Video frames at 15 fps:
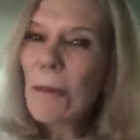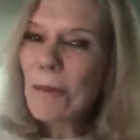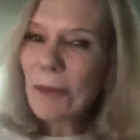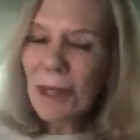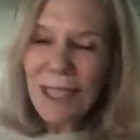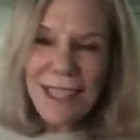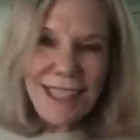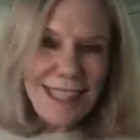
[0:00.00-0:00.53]

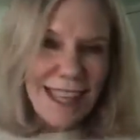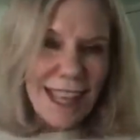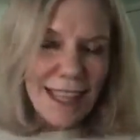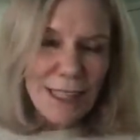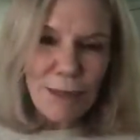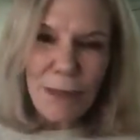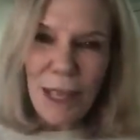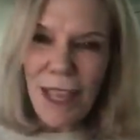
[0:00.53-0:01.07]
Please
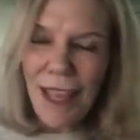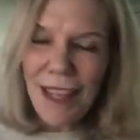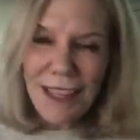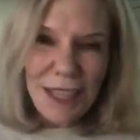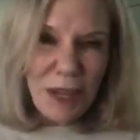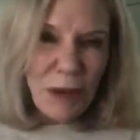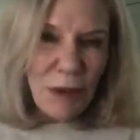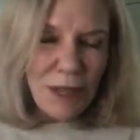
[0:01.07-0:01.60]
ask me
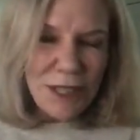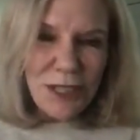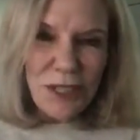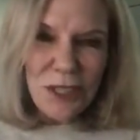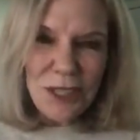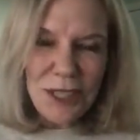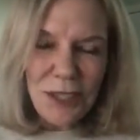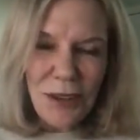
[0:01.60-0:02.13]
any
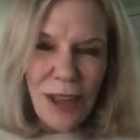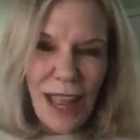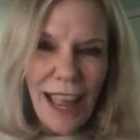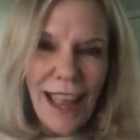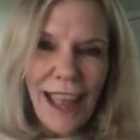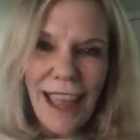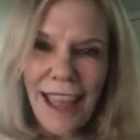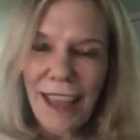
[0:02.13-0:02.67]
questions you
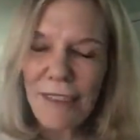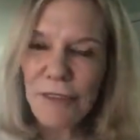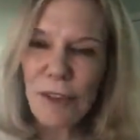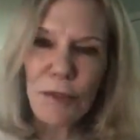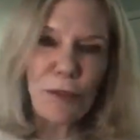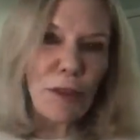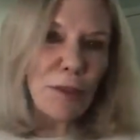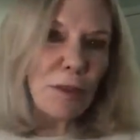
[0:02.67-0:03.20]
have.
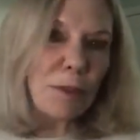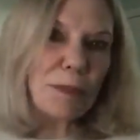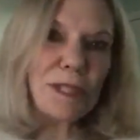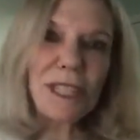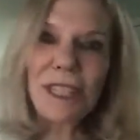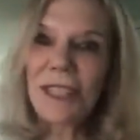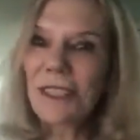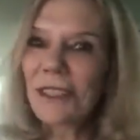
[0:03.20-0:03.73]
If you have a
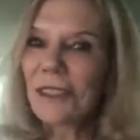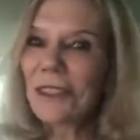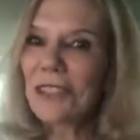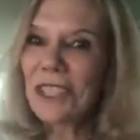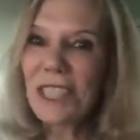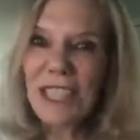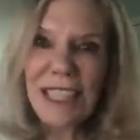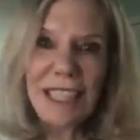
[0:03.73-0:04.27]
particular
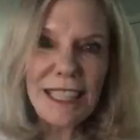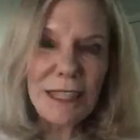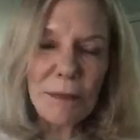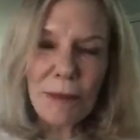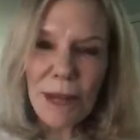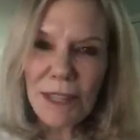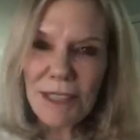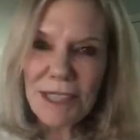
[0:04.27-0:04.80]
need
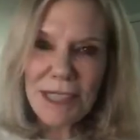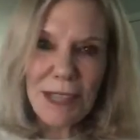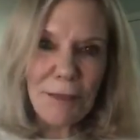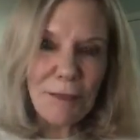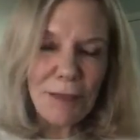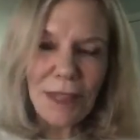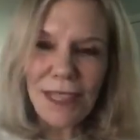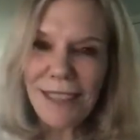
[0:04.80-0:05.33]
about
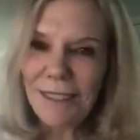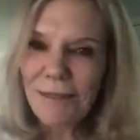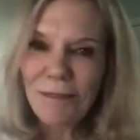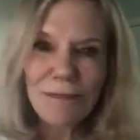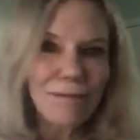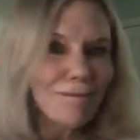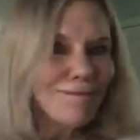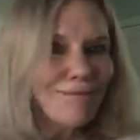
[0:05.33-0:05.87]
something,
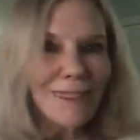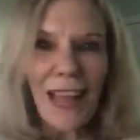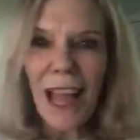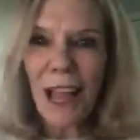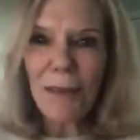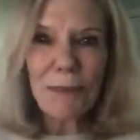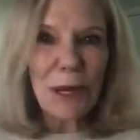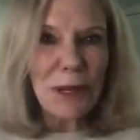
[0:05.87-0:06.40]

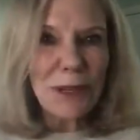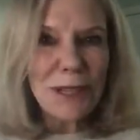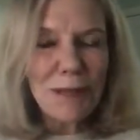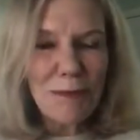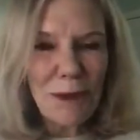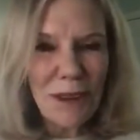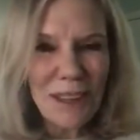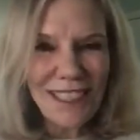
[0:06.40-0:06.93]
I'm here to
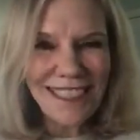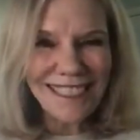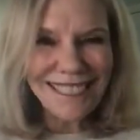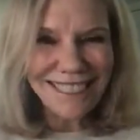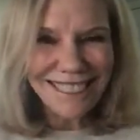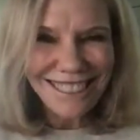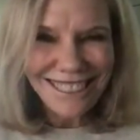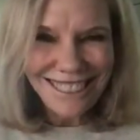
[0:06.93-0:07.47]
support you.